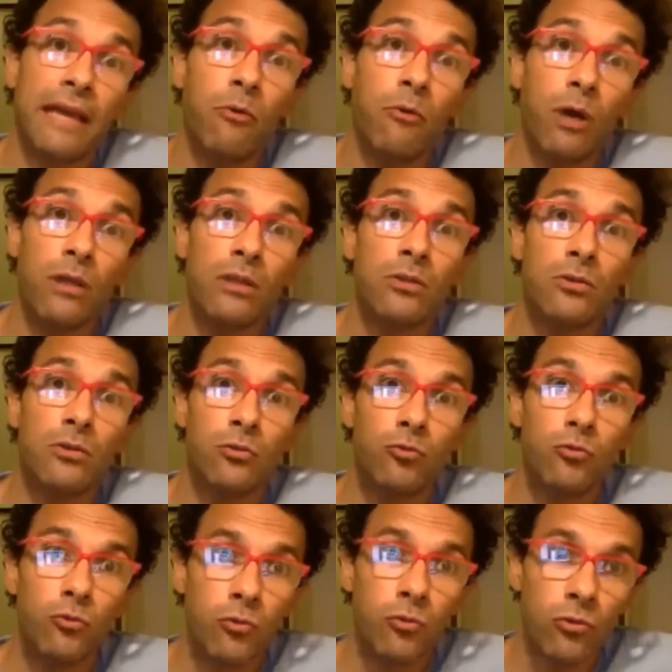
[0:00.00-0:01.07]
I wanted to
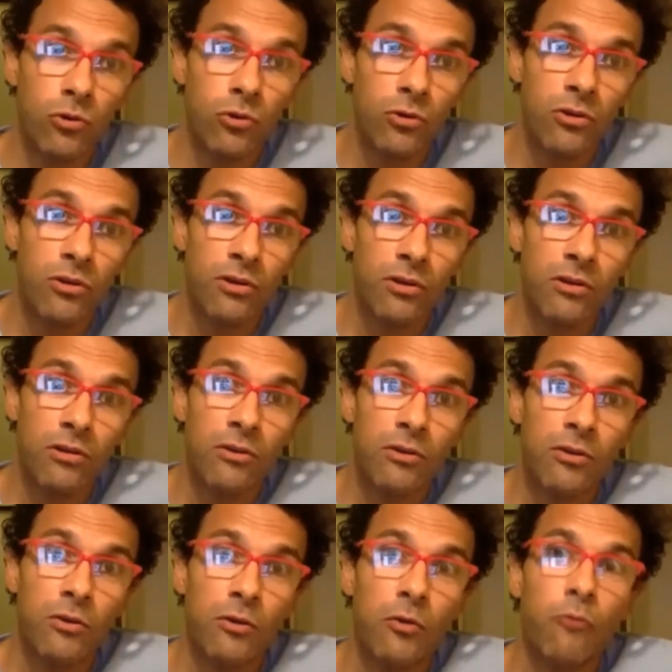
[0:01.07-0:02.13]
do
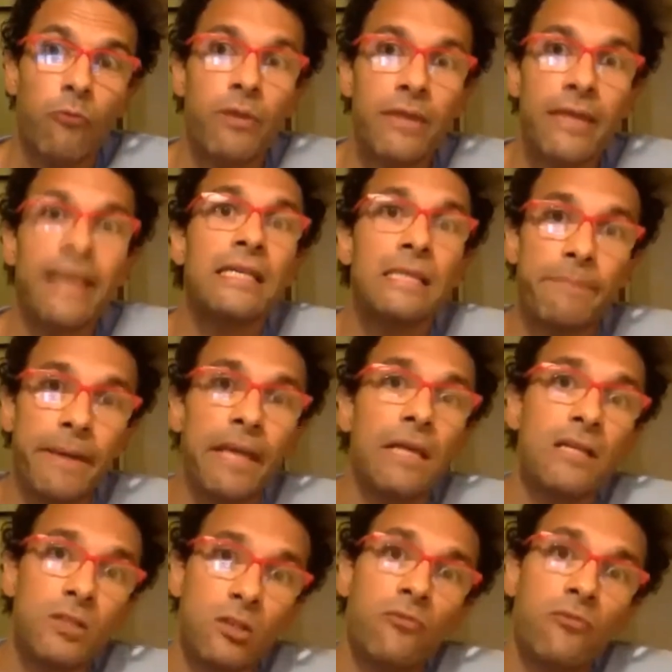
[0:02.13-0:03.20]
with the experience of